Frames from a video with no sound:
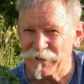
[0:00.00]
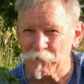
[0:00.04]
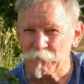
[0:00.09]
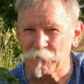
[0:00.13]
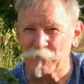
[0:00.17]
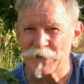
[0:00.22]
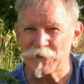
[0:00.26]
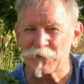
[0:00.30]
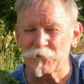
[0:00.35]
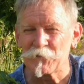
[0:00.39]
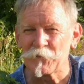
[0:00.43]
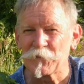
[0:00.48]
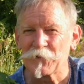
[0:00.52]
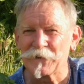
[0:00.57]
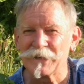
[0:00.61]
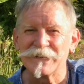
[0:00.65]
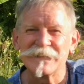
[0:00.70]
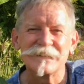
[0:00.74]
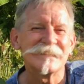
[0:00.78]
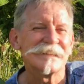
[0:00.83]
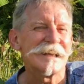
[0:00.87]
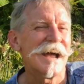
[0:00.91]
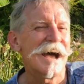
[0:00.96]
We call
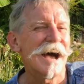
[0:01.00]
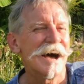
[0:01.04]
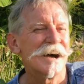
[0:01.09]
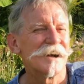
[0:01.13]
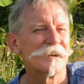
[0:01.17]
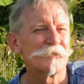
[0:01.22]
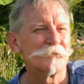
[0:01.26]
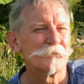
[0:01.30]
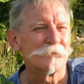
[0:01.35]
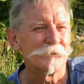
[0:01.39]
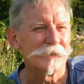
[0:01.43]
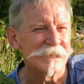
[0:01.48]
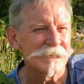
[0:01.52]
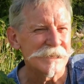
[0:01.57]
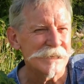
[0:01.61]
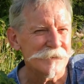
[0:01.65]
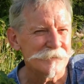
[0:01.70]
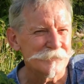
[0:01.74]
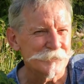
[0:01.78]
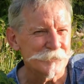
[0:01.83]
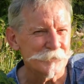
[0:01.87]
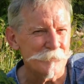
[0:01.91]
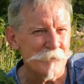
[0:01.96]
these our Uncle
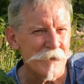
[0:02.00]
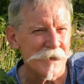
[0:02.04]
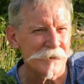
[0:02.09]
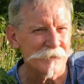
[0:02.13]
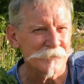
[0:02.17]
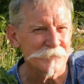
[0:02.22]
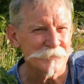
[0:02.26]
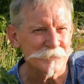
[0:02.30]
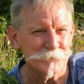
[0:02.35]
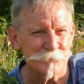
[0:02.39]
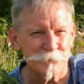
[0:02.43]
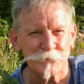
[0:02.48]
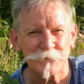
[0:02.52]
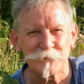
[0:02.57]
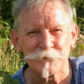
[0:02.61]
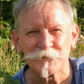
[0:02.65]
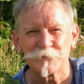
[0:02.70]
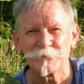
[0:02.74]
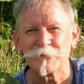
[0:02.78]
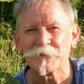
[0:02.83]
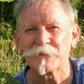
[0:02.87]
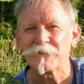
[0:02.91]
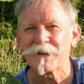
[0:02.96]
Leo tomatoes
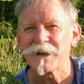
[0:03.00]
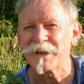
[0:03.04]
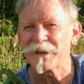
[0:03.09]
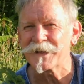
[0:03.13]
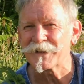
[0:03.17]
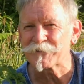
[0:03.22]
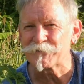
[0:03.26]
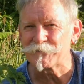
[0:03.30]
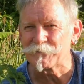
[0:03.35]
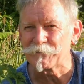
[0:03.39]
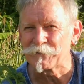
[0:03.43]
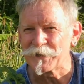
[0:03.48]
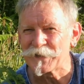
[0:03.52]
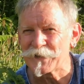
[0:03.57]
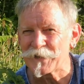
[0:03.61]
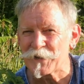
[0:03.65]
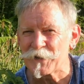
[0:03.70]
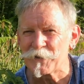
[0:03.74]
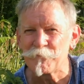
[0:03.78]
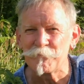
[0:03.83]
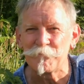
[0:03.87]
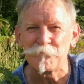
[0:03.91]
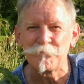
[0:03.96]
because my great uncle
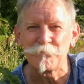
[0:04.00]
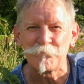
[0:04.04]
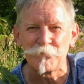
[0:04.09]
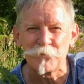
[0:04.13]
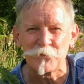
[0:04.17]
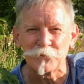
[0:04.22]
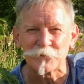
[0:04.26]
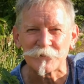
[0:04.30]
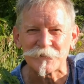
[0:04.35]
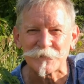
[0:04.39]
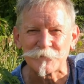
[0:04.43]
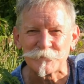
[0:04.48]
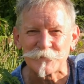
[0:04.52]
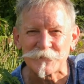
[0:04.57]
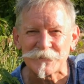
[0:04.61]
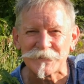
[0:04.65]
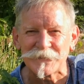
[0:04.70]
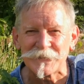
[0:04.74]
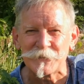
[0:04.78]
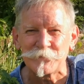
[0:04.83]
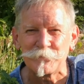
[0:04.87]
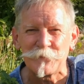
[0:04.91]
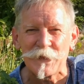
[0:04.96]
Leo brought some
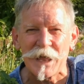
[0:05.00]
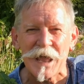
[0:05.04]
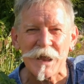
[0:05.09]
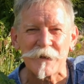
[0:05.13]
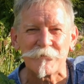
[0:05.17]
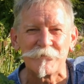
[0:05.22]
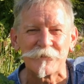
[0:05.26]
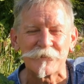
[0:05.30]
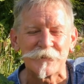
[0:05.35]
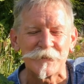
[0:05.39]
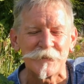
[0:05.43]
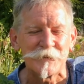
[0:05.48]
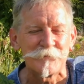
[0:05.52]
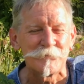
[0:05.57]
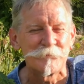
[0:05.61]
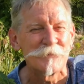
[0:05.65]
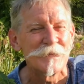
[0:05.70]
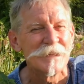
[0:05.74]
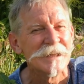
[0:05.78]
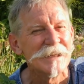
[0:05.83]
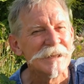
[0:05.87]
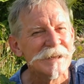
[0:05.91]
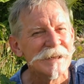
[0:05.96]
seed back with him
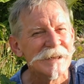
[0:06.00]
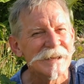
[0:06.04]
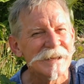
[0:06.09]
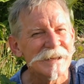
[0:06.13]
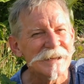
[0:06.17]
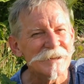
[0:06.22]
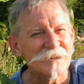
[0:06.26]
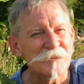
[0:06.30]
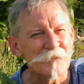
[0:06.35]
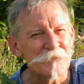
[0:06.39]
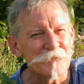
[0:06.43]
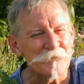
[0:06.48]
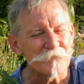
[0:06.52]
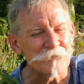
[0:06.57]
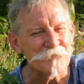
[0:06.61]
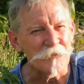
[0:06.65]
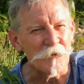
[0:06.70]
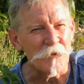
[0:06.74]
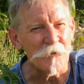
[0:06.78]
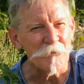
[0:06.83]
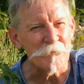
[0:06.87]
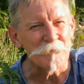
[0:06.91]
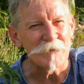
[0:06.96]

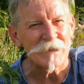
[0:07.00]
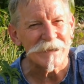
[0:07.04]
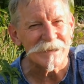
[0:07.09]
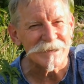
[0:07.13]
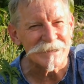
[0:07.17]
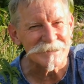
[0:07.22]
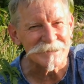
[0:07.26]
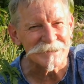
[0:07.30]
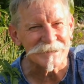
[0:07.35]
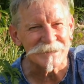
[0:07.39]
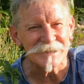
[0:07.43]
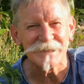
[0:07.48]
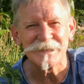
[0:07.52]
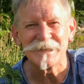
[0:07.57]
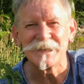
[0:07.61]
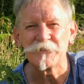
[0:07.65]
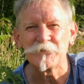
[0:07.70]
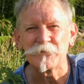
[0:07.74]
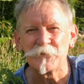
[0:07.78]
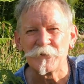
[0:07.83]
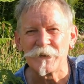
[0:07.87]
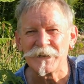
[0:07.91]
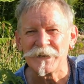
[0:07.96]
from Italy
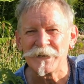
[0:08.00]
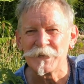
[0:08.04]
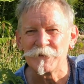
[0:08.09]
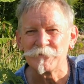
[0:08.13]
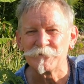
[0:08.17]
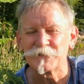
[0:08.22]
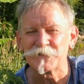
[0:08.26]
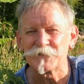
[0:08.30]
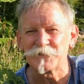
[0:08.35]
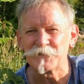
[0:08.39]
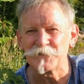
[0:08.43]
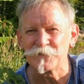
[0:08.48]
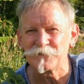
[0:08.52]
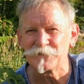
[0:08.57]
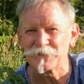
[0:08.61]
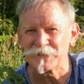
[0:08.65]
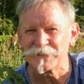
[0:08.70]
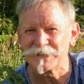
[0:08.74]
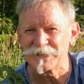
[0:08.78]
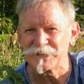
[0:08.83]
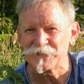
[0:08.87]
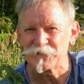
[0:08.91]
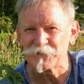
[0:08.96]
when he was
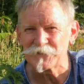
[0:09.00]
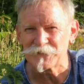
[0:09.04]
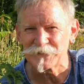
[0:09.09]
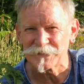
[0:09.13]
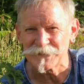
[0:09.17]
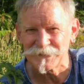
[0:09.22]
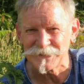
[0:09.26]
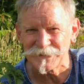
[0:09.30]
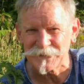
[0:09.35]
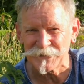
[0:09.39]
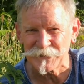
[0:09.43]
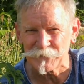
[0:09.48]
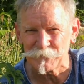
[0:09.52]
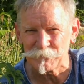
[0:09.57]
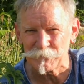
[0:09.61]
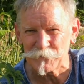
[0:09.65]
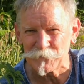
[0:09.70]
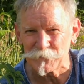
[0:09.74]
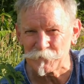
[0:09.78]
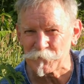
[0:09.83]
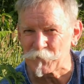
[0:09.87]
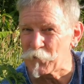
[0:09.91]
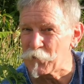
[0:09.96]
serving there during the Second
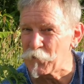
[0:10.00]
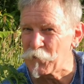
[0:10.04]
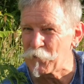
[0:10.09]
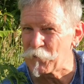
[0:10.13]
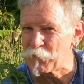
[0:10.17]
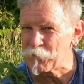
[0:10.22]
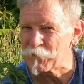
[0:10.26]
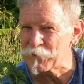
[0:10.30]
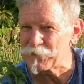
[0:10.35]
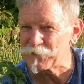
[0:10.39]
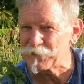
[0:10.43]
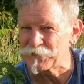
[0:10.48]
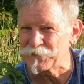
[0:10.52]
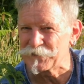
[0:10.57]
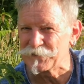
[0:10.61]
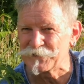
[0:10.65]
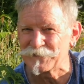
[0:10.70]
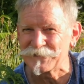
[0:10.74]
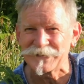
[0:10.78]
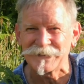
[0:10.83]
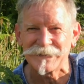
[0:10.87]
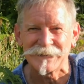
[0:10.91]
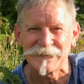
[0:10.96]
World War with the New
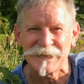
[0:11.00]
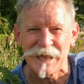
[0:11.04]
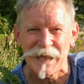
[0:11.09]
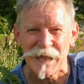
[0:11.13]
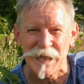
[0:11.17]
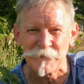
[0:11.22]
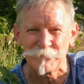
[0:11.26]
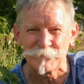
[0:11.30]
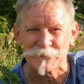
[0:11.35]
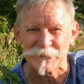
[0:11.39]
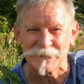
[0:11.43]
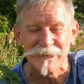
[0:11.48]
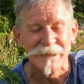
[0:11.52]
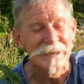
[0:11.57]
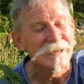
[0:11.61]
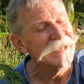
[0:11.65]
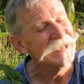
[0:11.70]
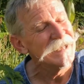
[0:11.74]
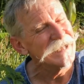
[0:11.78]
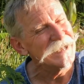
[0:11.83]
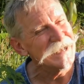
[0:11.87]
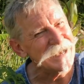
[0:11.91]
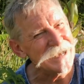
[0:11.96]
Zealand Army.
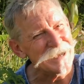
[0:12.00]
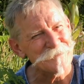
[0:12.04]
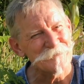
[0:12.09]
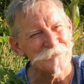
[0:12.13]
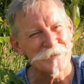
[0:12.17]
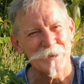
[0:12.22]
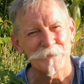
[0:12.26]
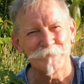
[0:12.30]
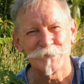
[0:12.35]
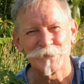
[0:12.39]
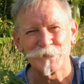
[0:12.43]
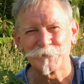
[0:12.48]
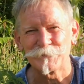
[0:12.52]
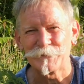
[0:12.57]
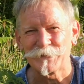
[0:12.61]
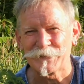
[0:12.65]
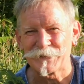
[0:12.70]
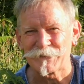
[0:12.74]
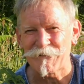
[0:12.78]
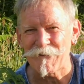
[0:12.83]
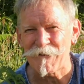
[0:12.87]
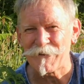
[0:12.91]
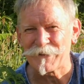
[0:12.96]
Our family's
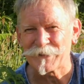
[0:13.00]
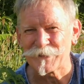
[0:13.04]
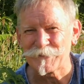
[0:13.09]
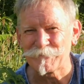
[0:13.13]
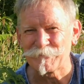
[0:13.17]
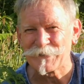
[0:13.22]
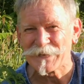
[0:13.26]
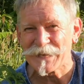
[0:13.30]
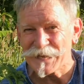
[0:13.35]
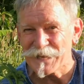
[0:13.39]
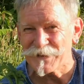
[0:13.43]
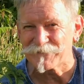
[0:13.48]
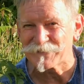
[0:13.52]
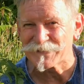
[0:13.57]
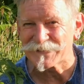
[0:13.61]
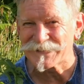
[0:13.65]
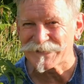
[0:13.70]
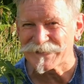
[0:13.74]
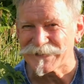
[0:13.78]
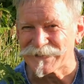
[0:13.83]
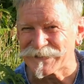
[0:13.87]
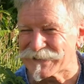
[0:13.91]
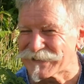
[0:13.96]
been growing them ever
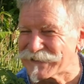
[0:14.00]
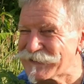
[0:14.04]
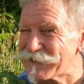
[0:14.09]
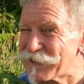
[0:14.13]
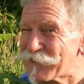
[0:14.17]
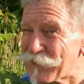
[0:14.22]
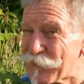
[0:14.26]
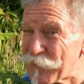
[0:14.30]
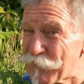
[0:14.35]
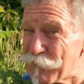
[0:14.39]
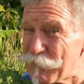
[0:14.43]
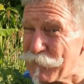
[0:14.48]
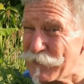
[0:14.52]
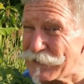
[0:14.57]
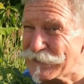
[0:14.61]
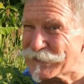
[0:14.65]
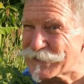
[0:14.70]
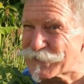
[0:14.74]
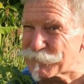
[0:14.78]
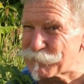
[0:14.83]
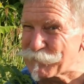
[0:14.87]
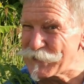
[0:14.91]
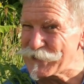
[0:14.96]
since, so they're
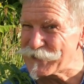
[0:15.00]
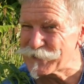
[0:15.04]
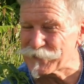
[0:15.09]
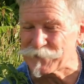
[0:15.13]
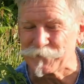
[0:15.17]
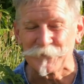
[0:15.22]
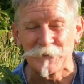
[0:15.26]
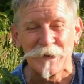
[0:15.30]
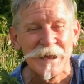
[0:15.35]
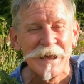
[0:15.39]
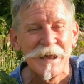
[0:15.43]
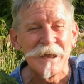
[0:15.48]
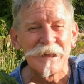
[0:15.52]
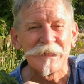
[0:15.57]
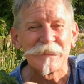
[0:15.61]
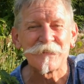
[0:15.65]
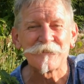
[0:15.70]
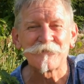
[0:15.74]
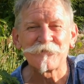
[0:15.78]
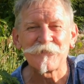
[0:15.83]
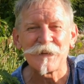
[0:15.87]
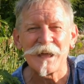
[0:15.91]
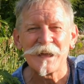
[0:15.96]
quite special.
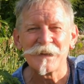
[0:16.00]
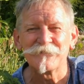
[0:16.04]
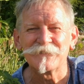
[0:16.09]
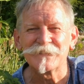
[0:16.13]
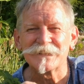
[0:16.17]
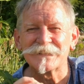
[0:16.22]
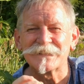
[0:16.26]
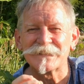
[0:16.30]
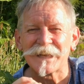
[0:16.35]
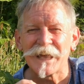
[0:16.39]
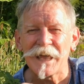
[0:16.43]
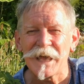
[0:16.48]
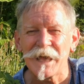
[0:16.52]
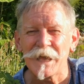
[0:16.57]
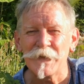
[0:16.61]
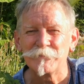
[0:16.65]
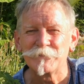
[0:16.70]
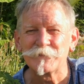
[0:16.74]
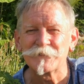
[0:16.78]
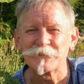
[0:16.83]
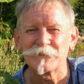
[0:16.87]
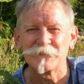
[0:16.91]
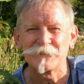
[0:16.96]
The flavour's
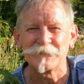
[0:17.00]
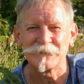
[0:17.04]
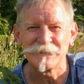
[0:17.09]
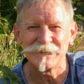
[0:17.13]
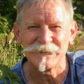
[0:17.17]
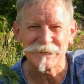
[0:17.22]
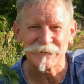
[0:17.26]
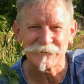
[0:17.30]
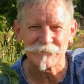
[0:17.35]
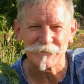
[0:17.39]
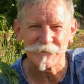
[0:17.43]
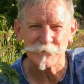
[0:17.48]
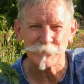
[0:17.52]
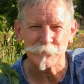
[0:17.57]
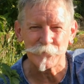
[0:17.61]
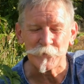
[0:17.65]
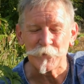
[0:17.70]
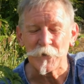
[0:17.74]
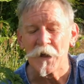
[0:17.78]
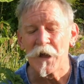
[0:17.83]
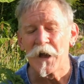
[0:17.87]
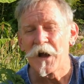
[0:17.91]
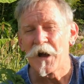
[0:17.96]
absolutely incredible.